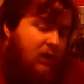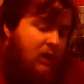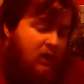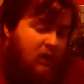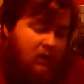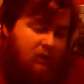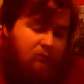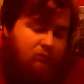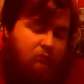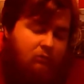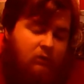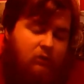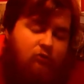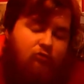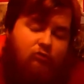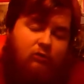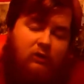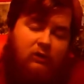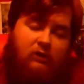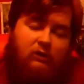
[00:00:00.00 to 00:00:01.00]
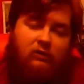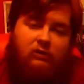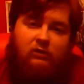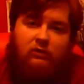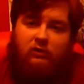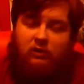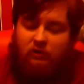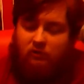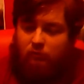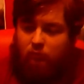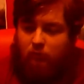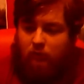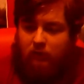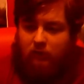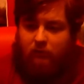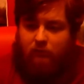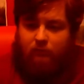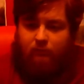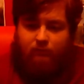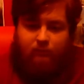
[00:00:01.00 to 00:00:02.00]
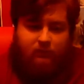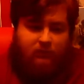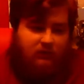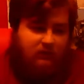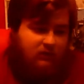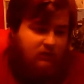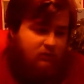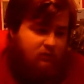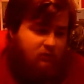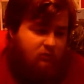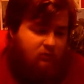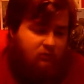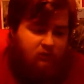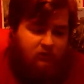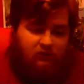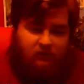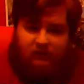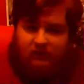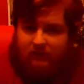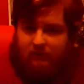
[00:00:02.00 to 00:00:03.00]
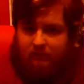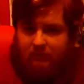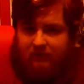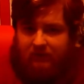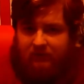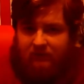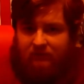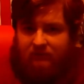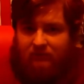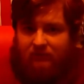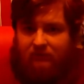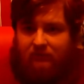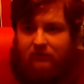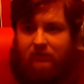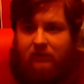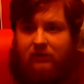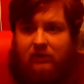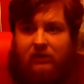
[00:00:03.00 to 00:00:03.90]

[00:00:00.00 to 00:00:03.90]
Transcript: livery train as well, and I'm looking to get a Pacer.